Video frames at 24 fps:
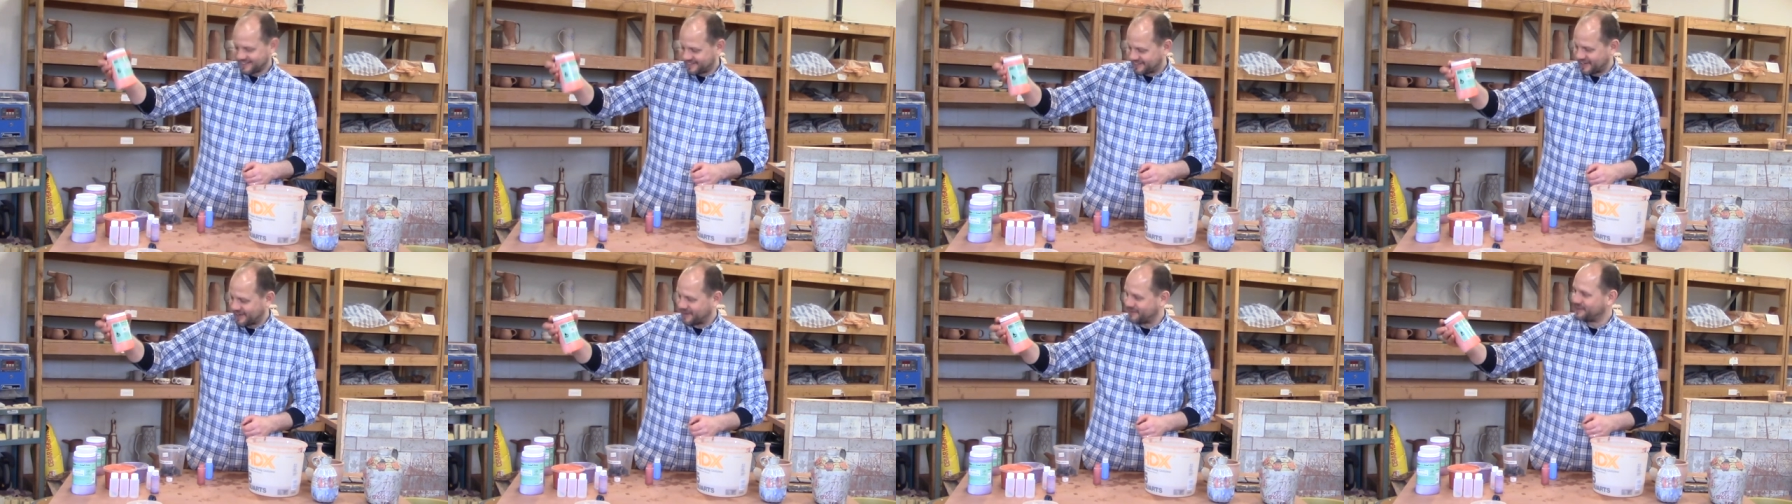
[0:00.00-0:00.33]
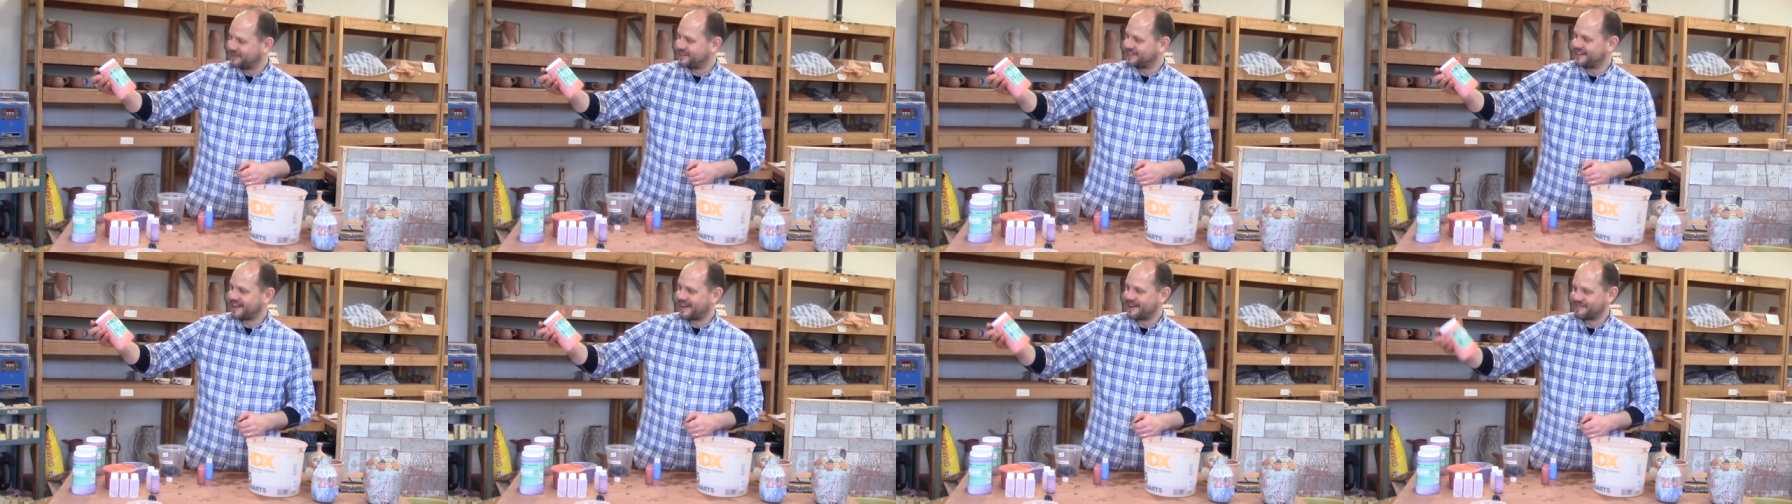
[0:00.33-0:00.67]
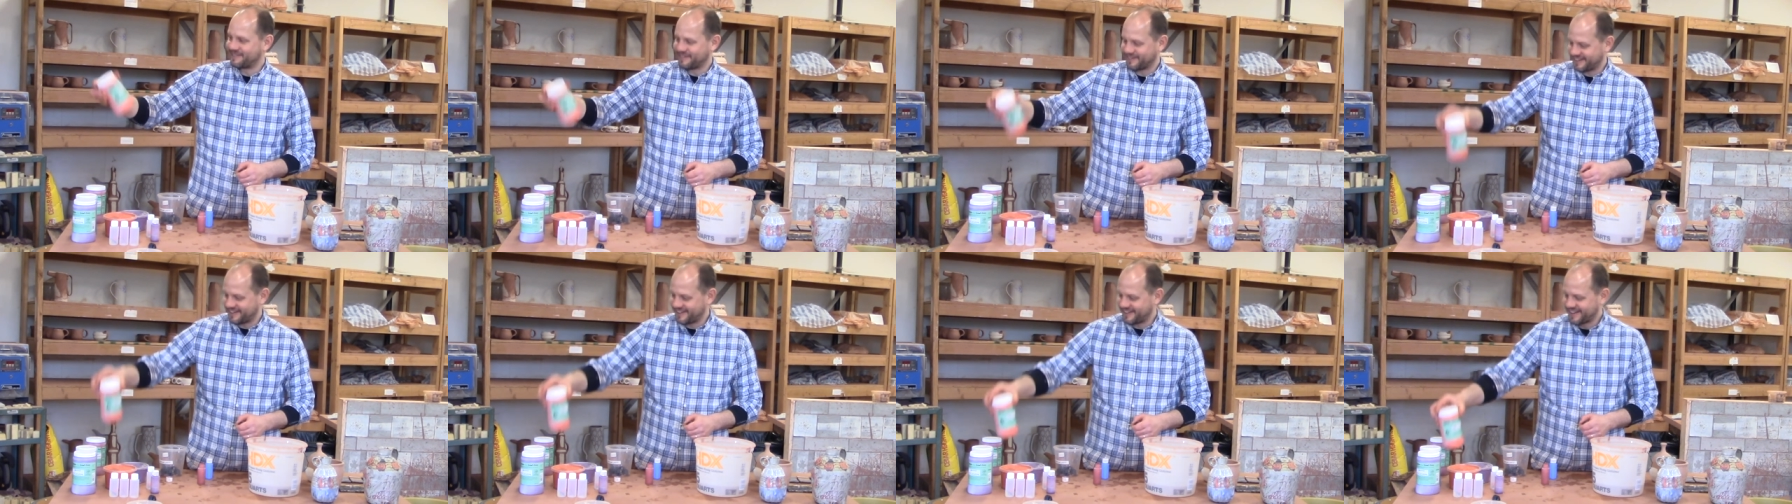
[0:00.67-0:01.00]
So we
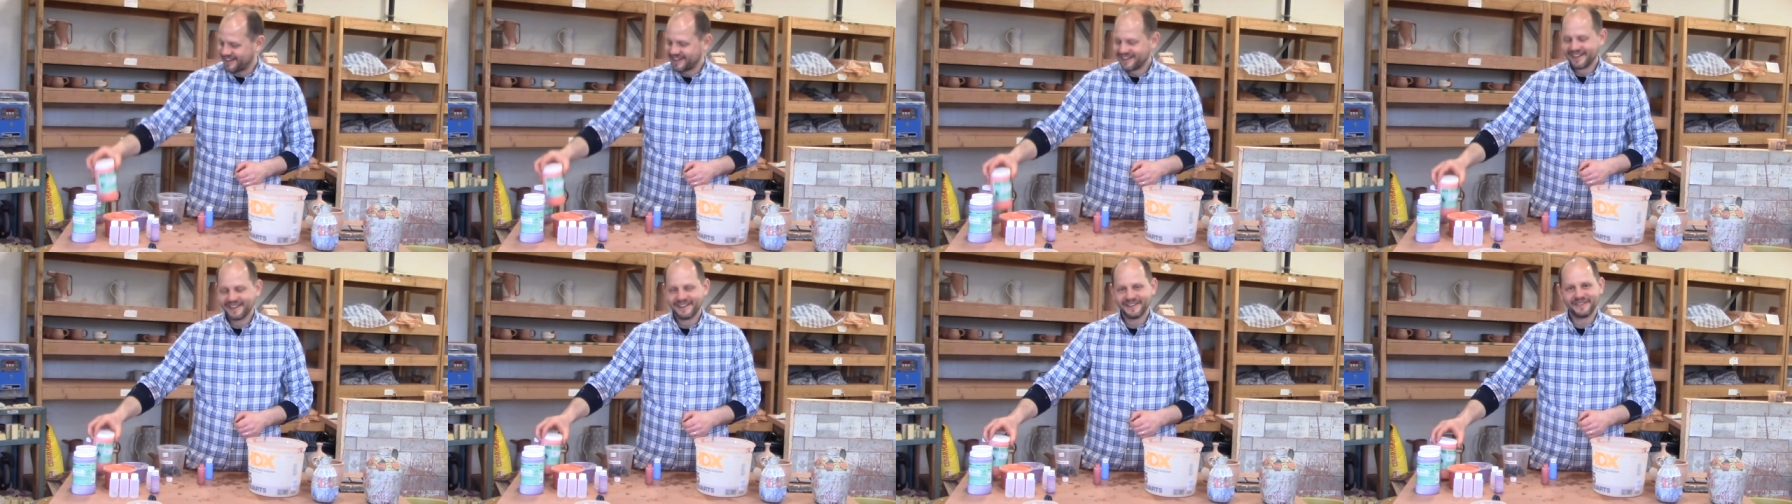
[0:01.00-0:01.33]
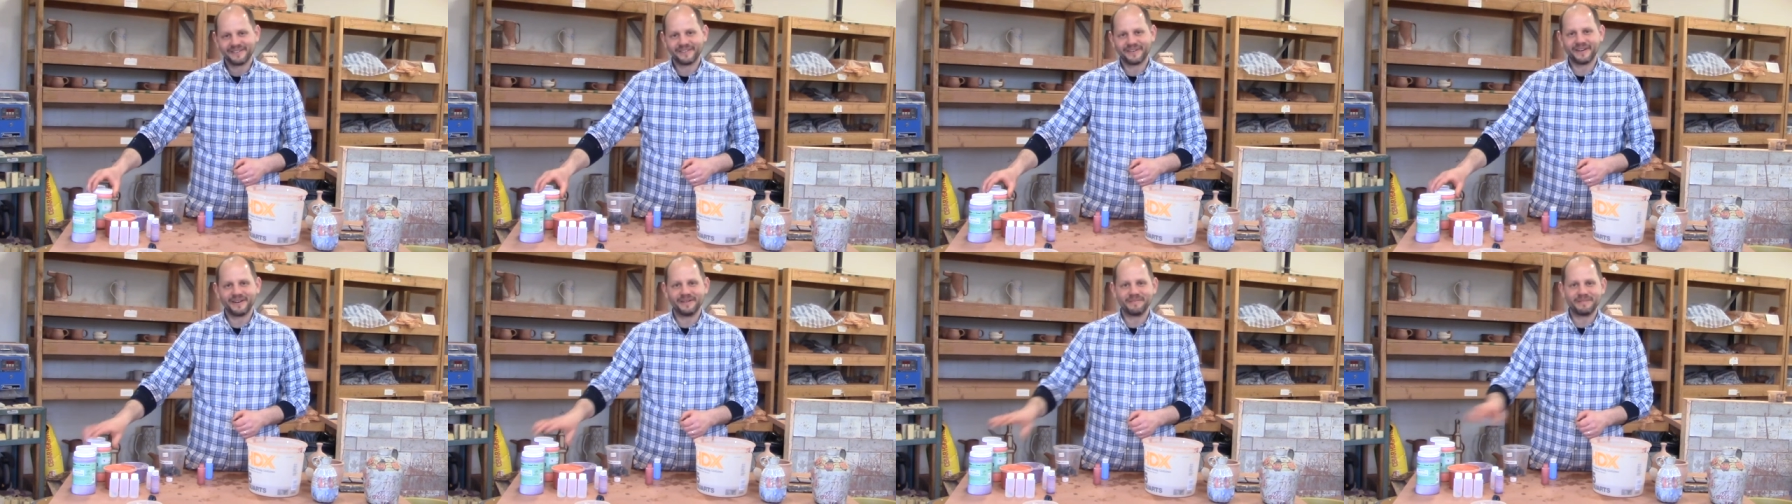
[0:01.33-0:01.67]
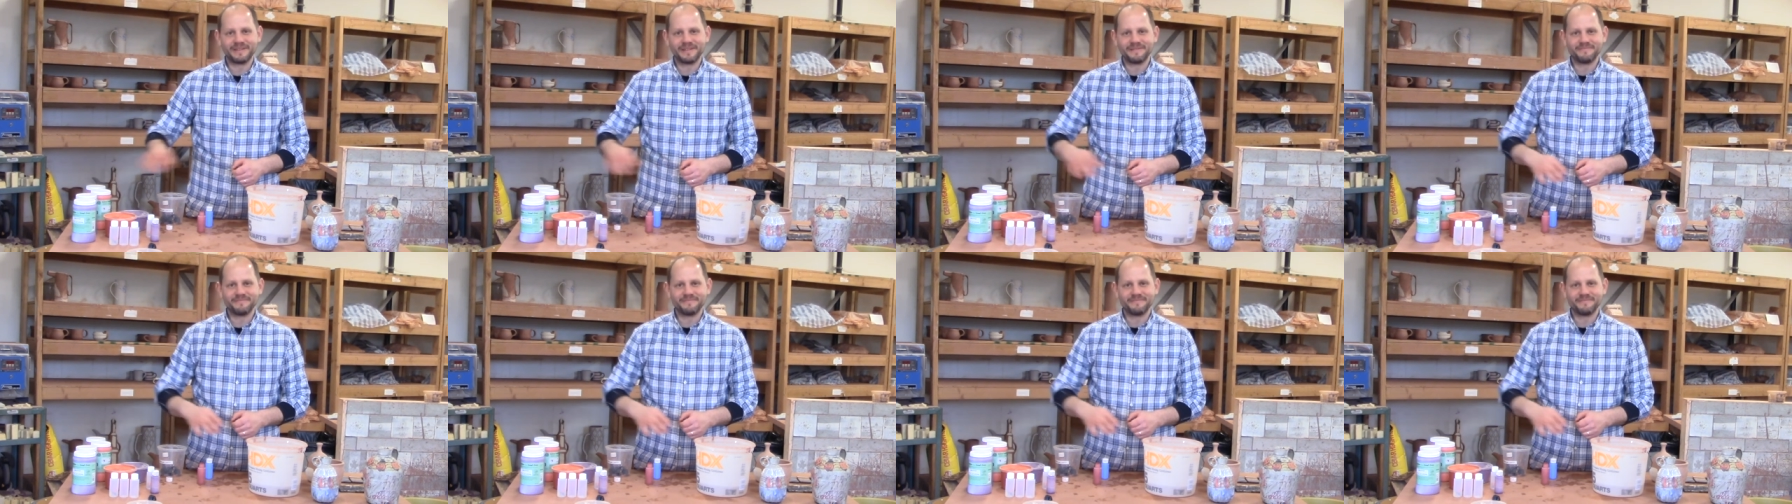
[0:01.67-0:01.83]
definitely want to be